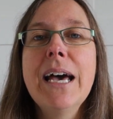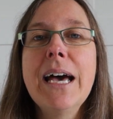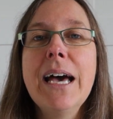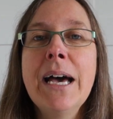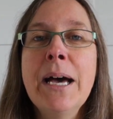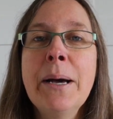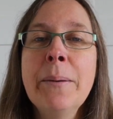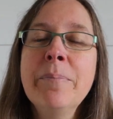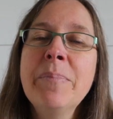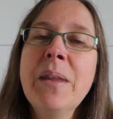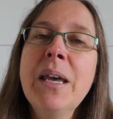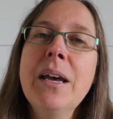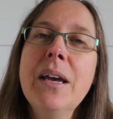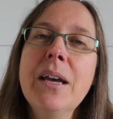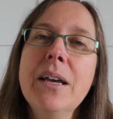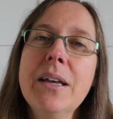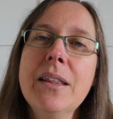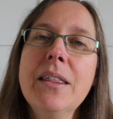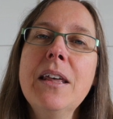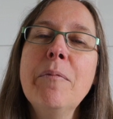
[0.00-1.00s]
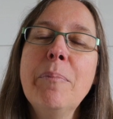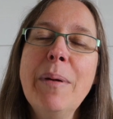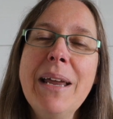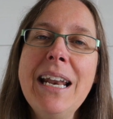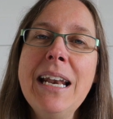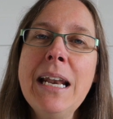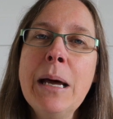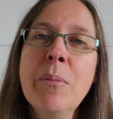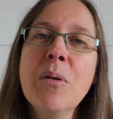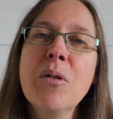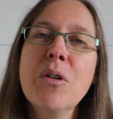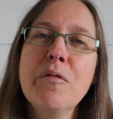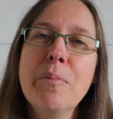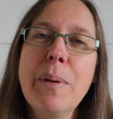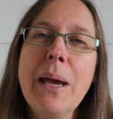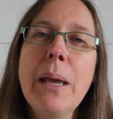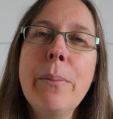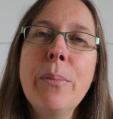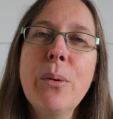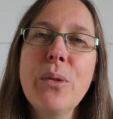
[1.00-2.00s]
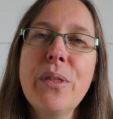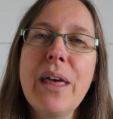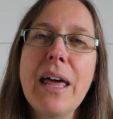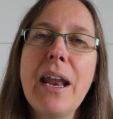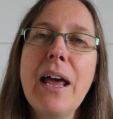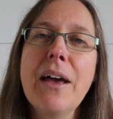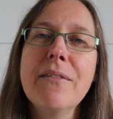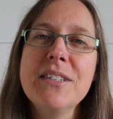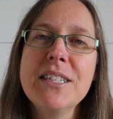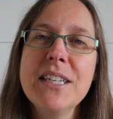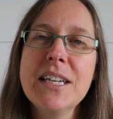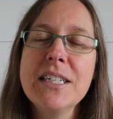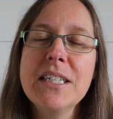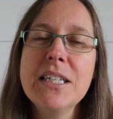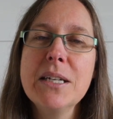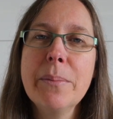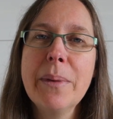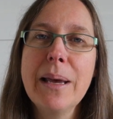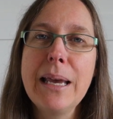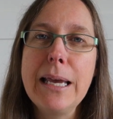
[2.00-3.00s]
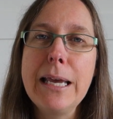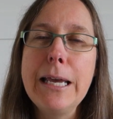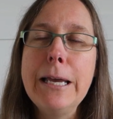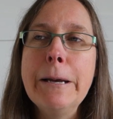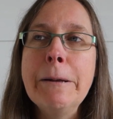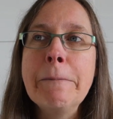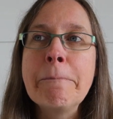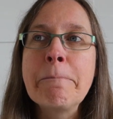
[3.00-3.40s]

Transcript: There have been a number of people that have said to me,